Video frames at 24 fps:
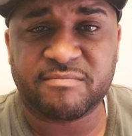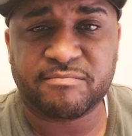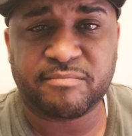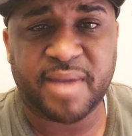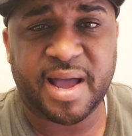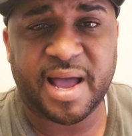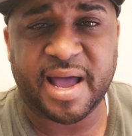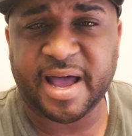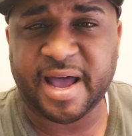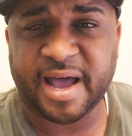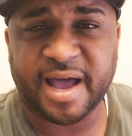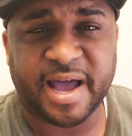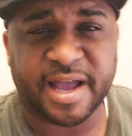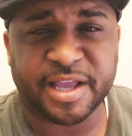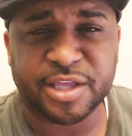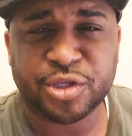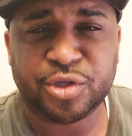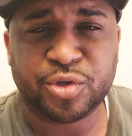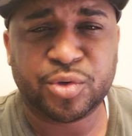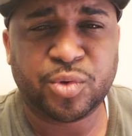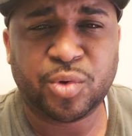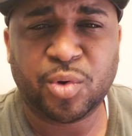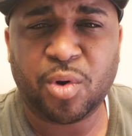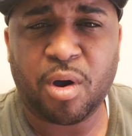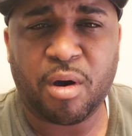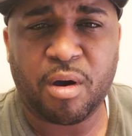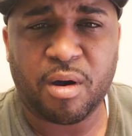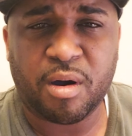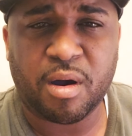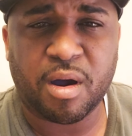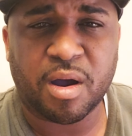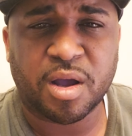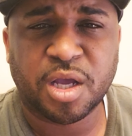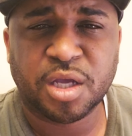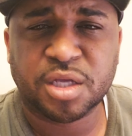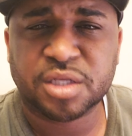of my eye. You
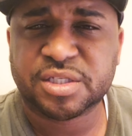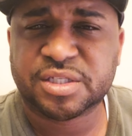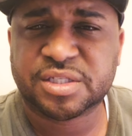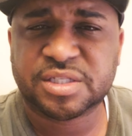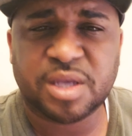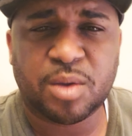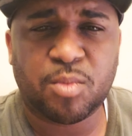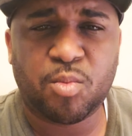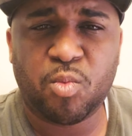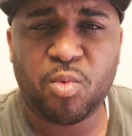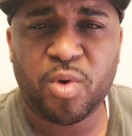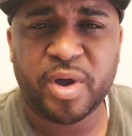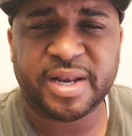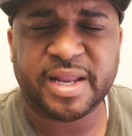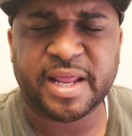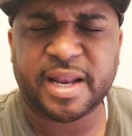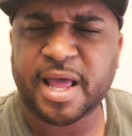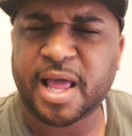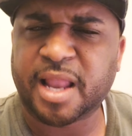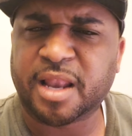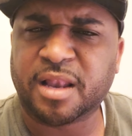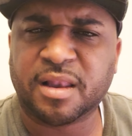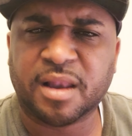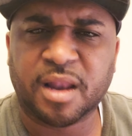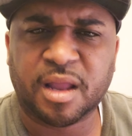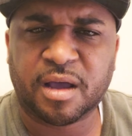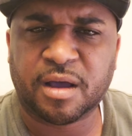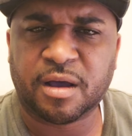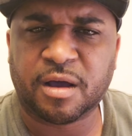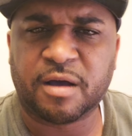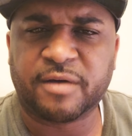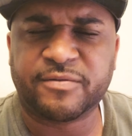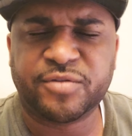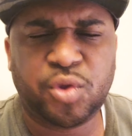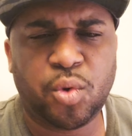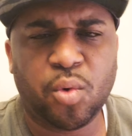are someone that I
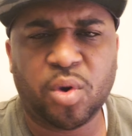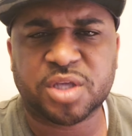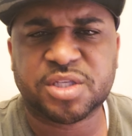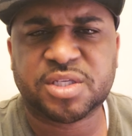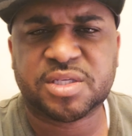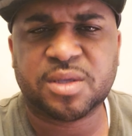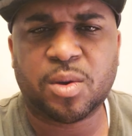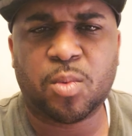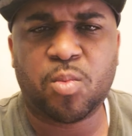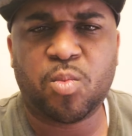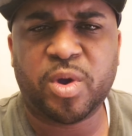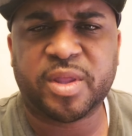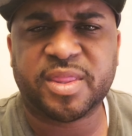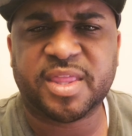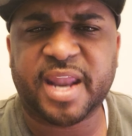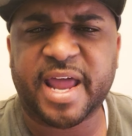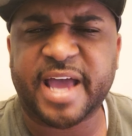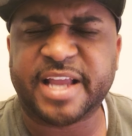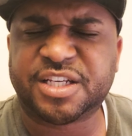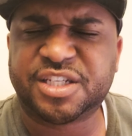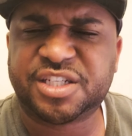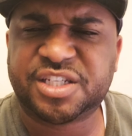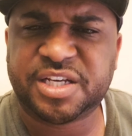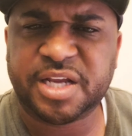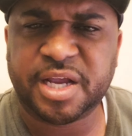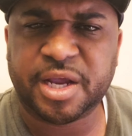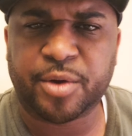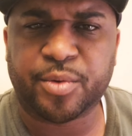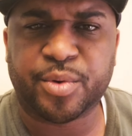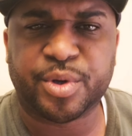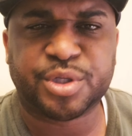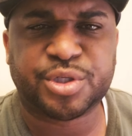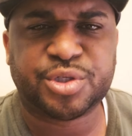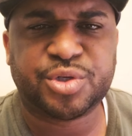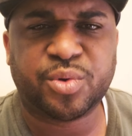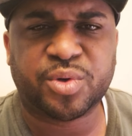love. You are someone that I
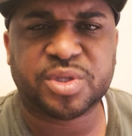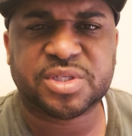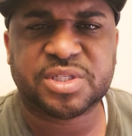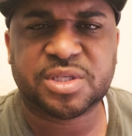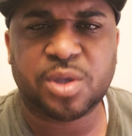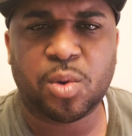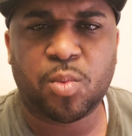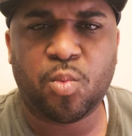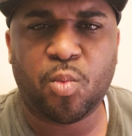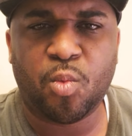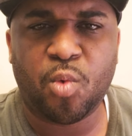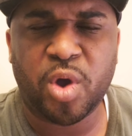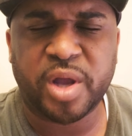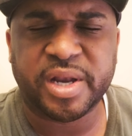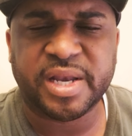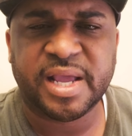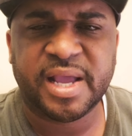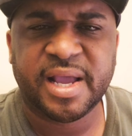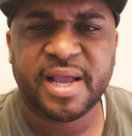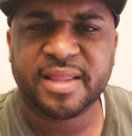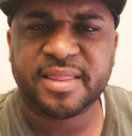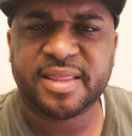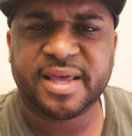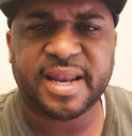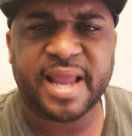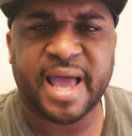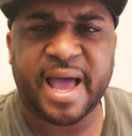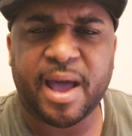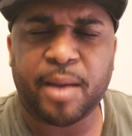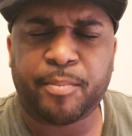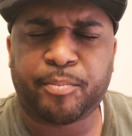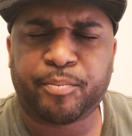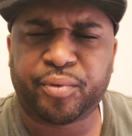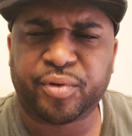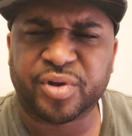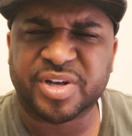cherish. You are someone that
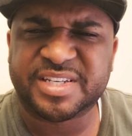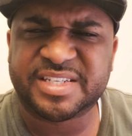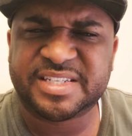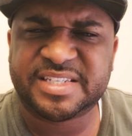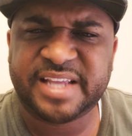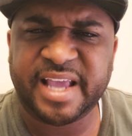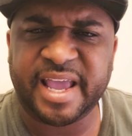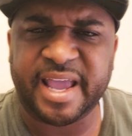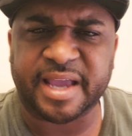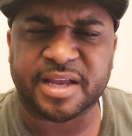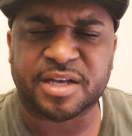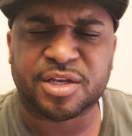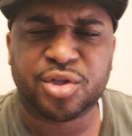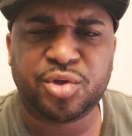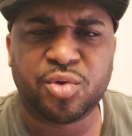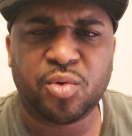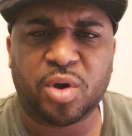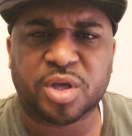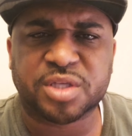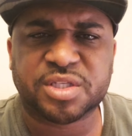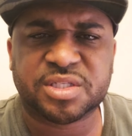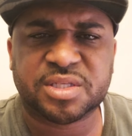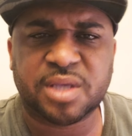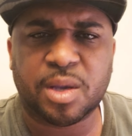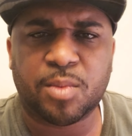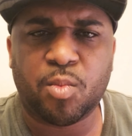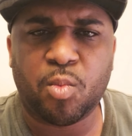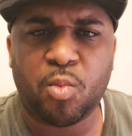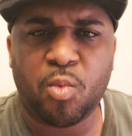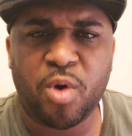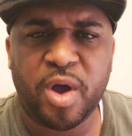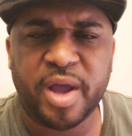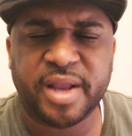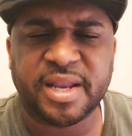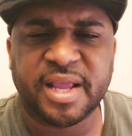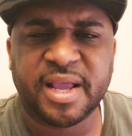I protect. You are
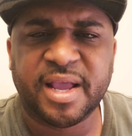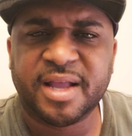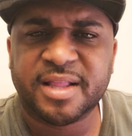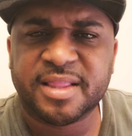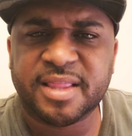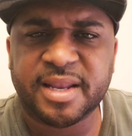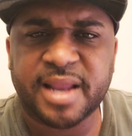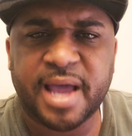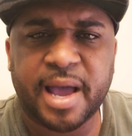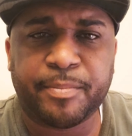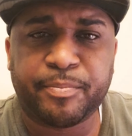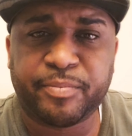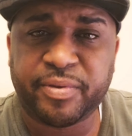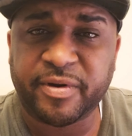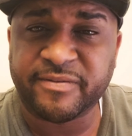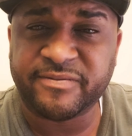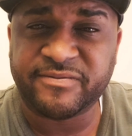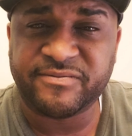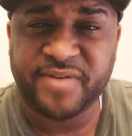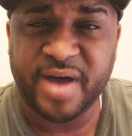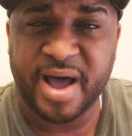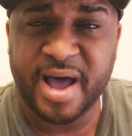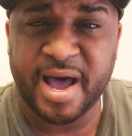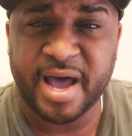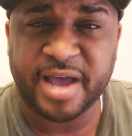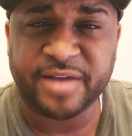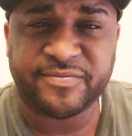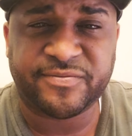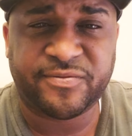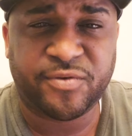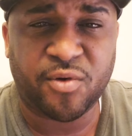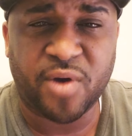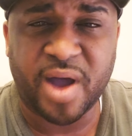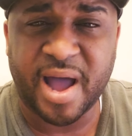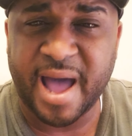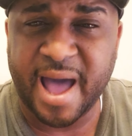someone that I provide
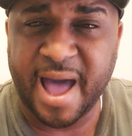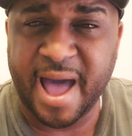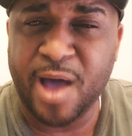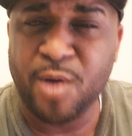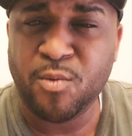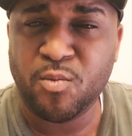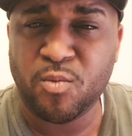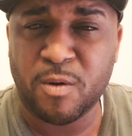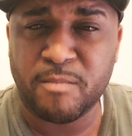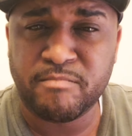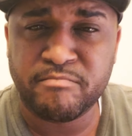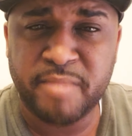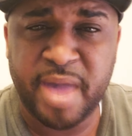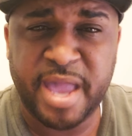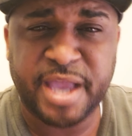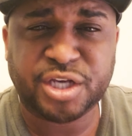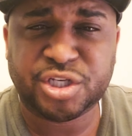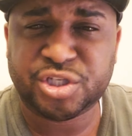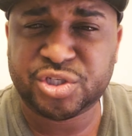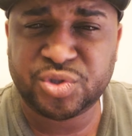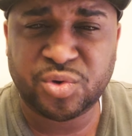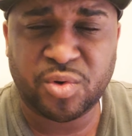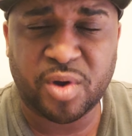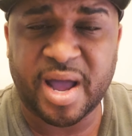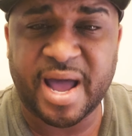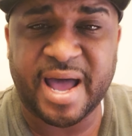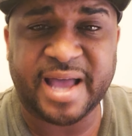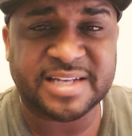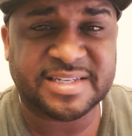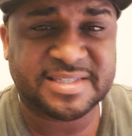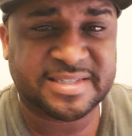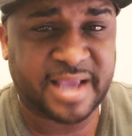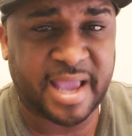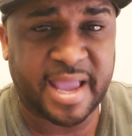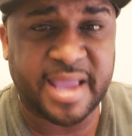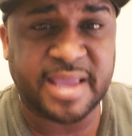for. I will make sure I
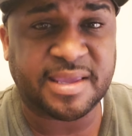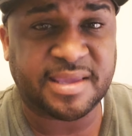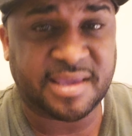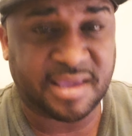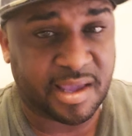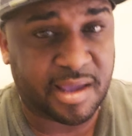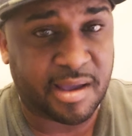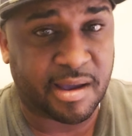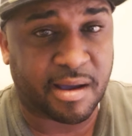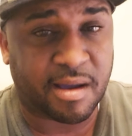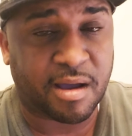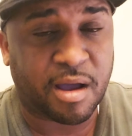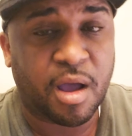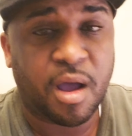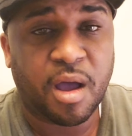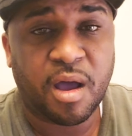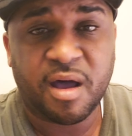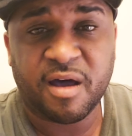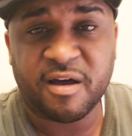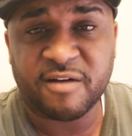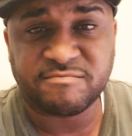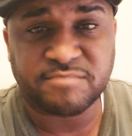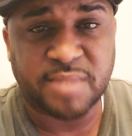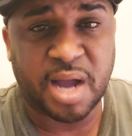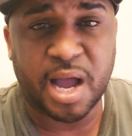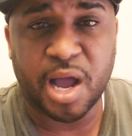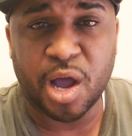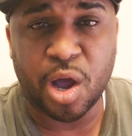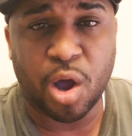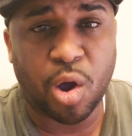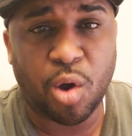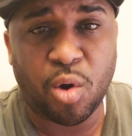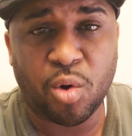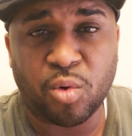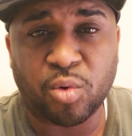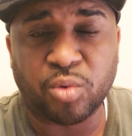take care of my
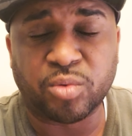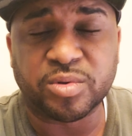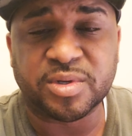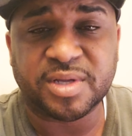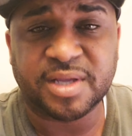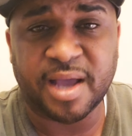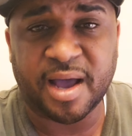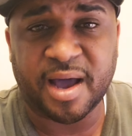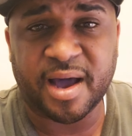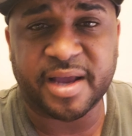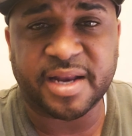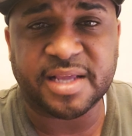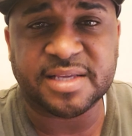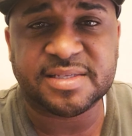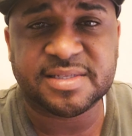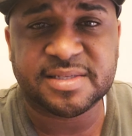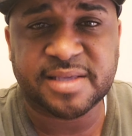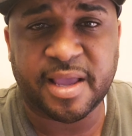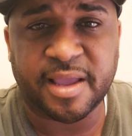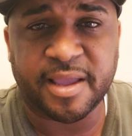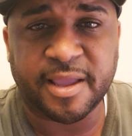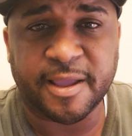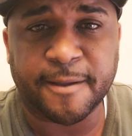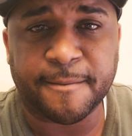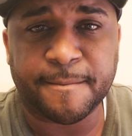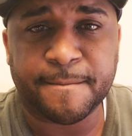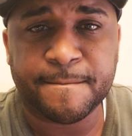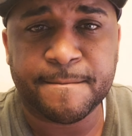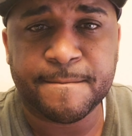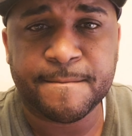own, God is saying.